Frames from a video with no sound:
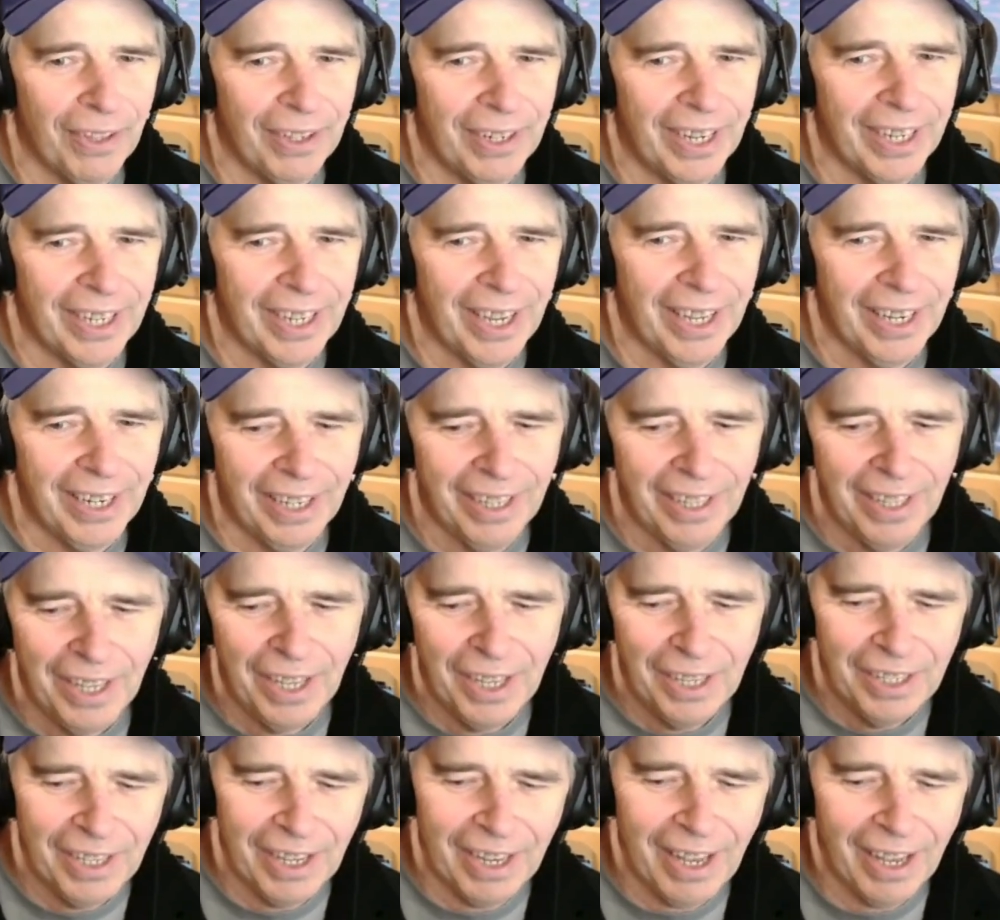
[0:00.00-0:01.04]
And
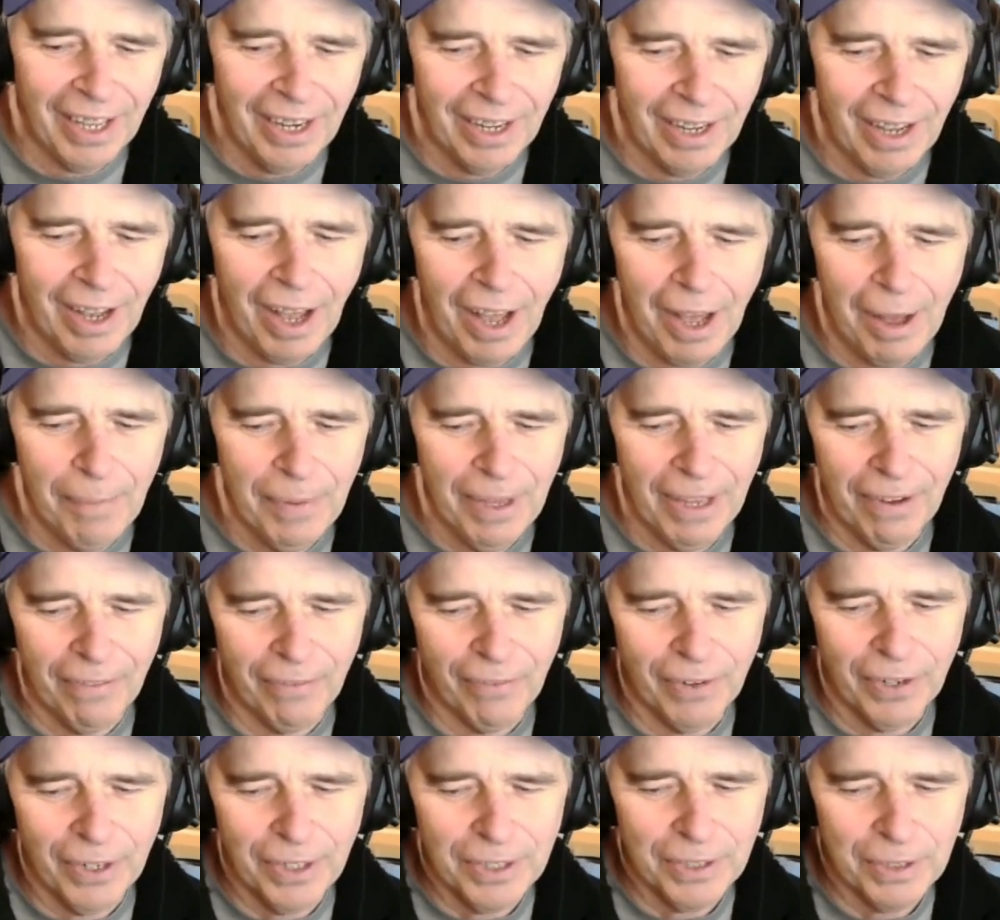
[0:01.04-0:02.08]
you kind of caught me at
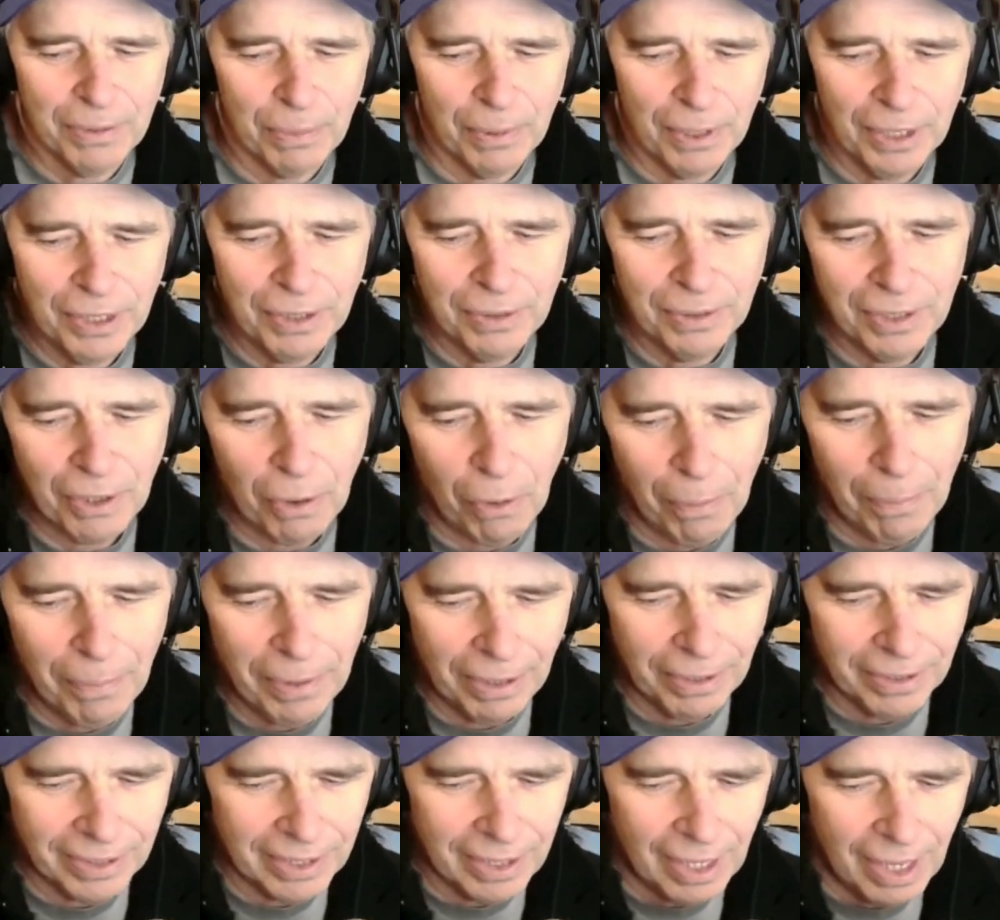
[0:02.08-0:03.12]
first when you told
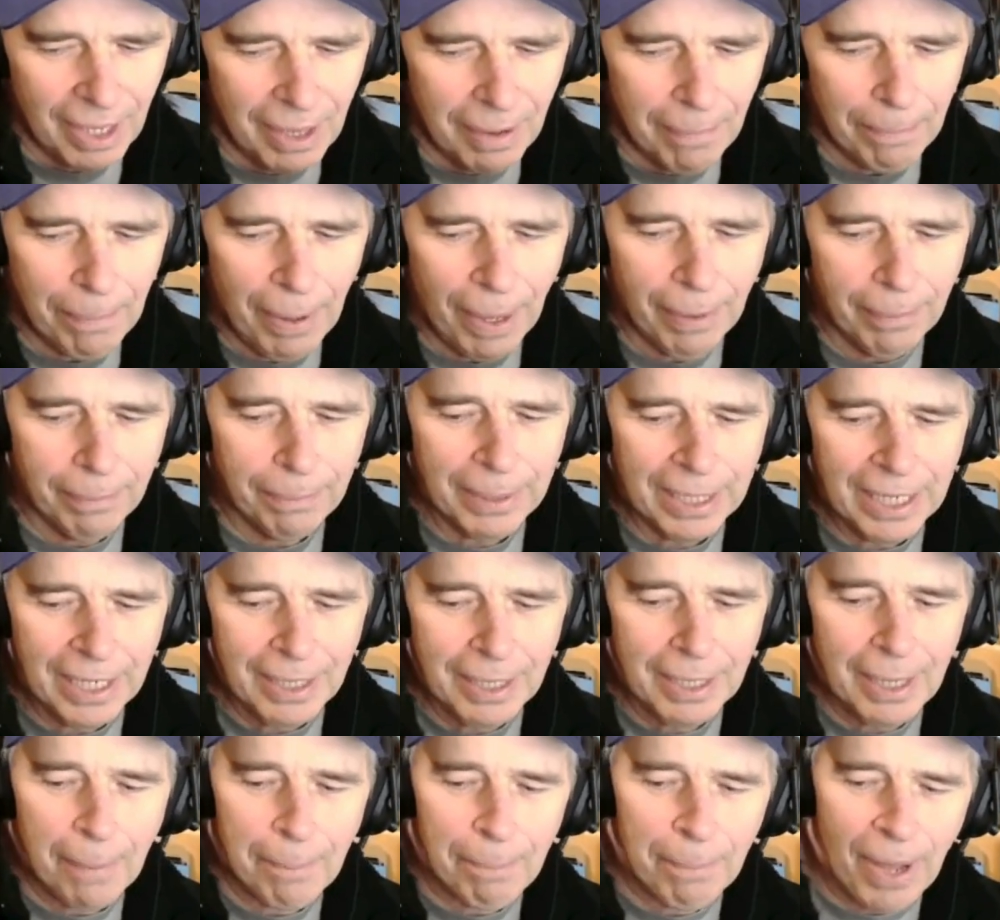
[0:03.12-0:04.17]
me it's
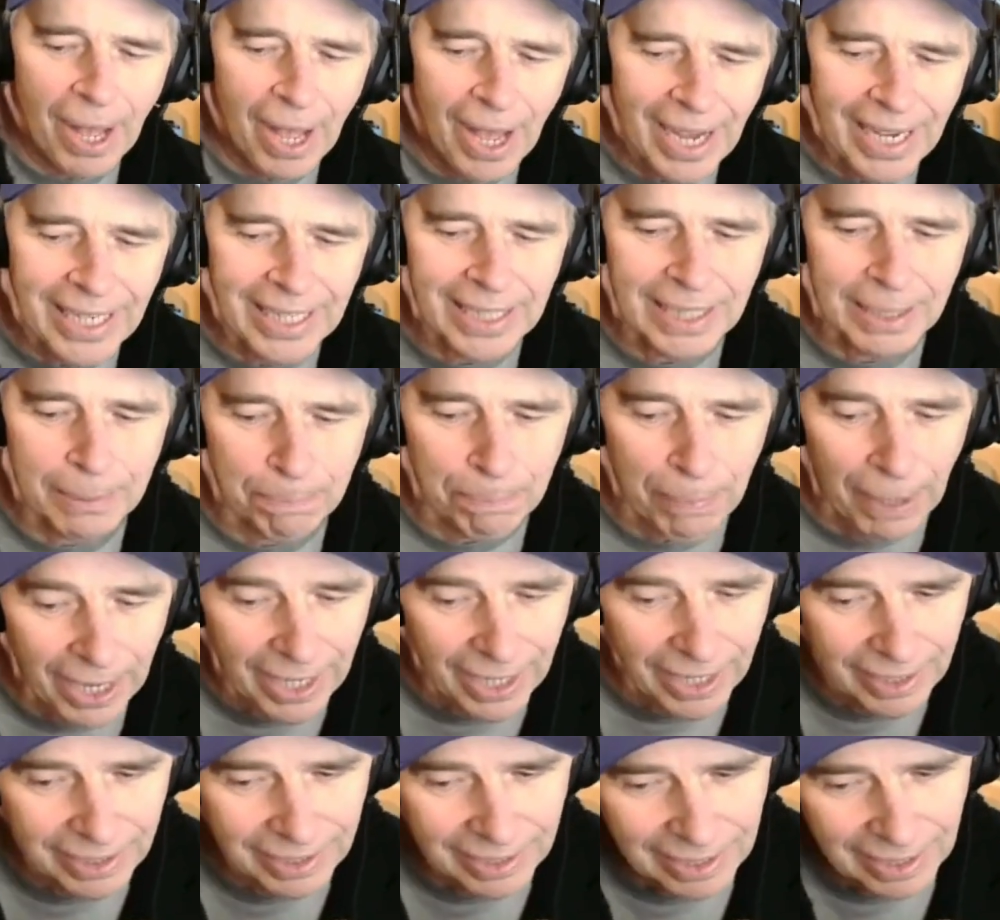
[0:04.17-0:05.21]
pumpkin pie
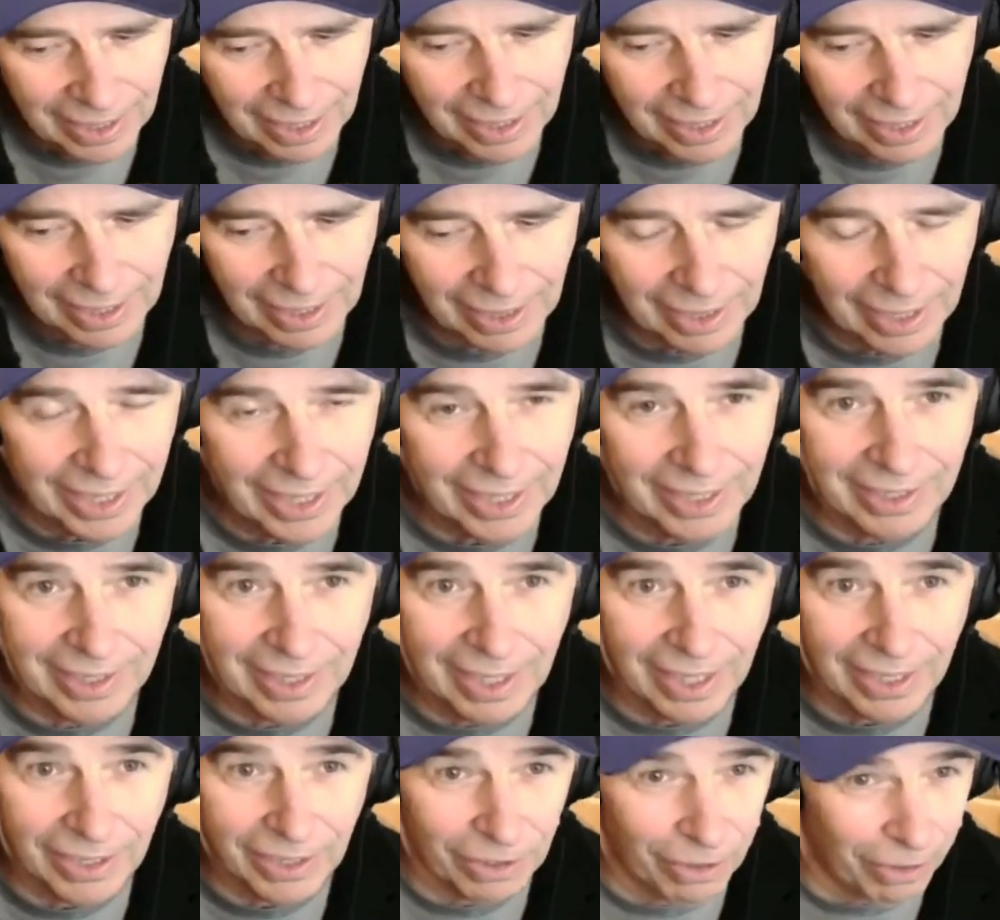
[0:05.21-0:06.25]
spiced glazed
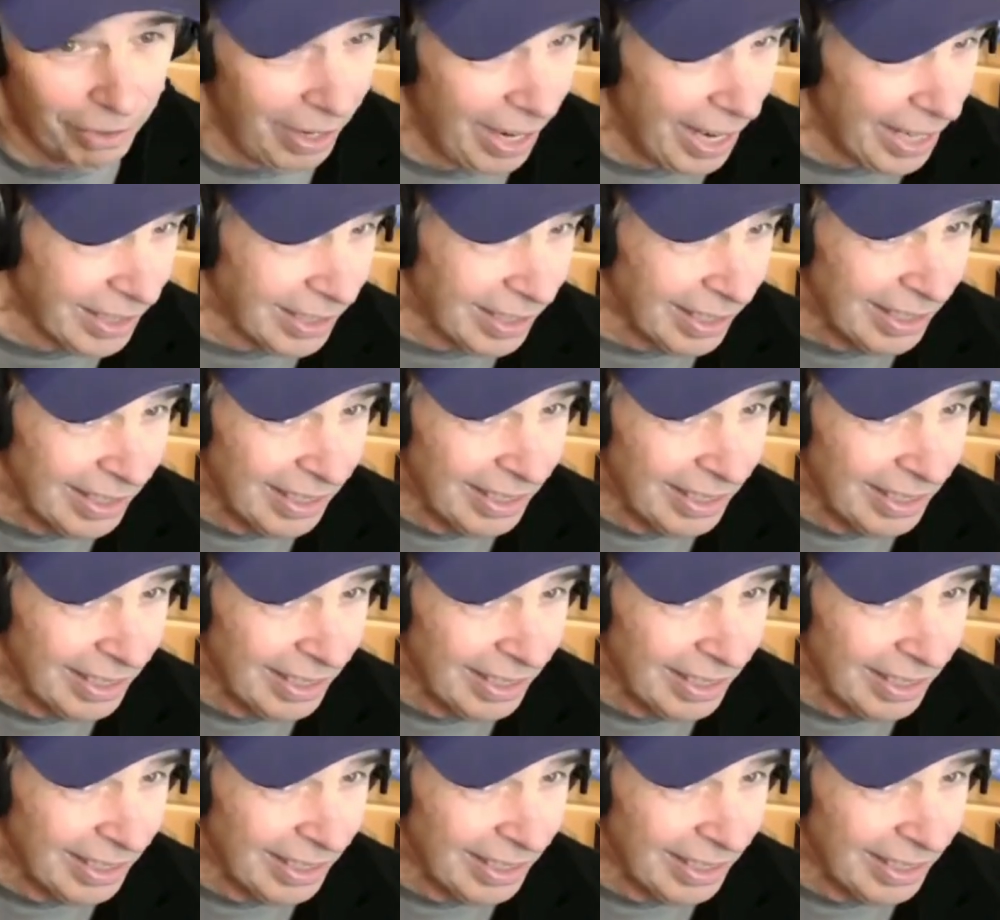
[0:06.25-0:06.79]
nuts, correct?